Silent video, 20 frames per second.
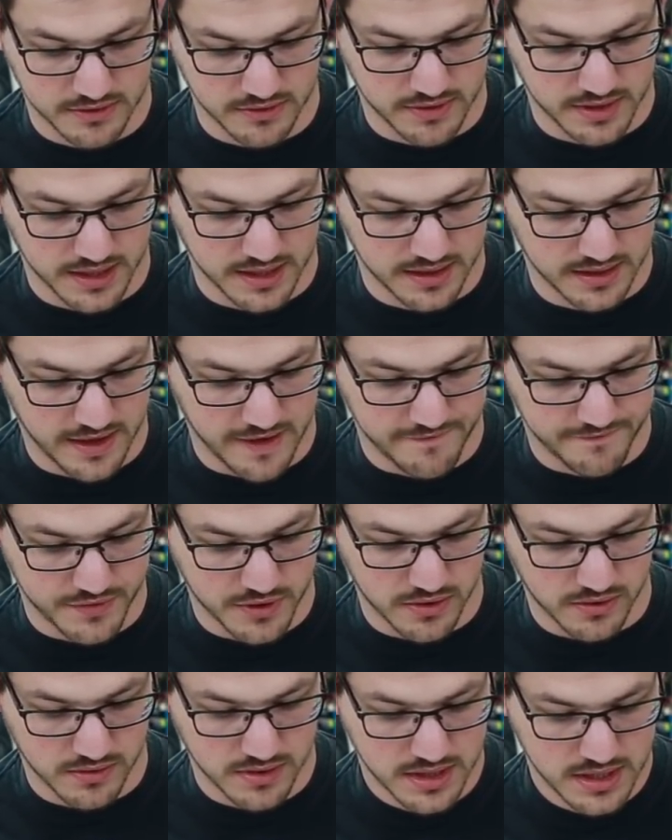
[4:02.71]
Okay,
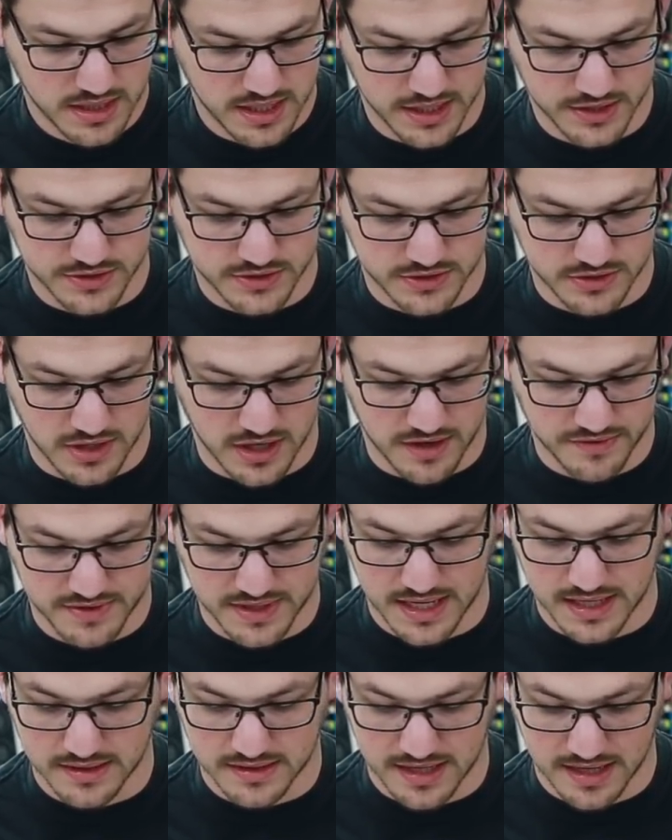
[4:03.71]
info, a soft
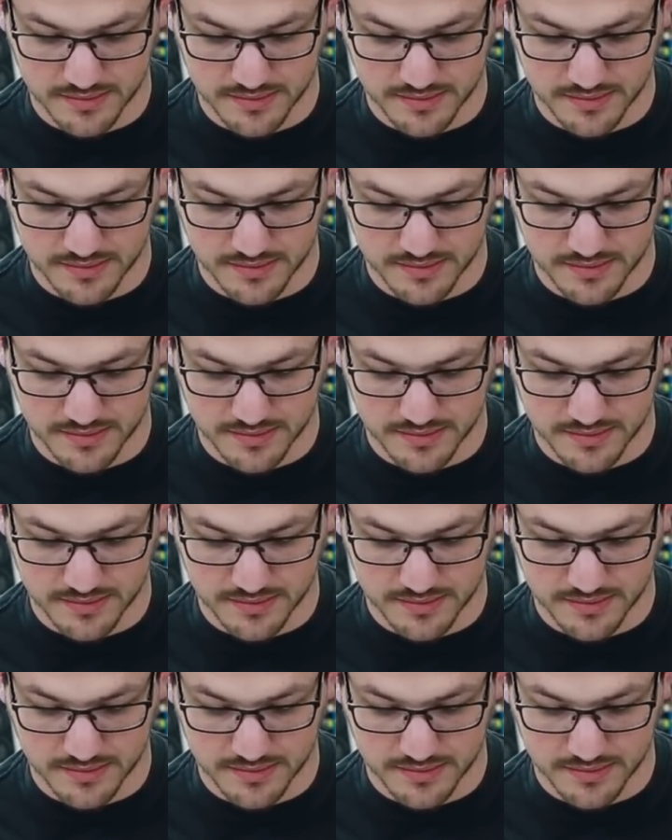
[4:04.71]
and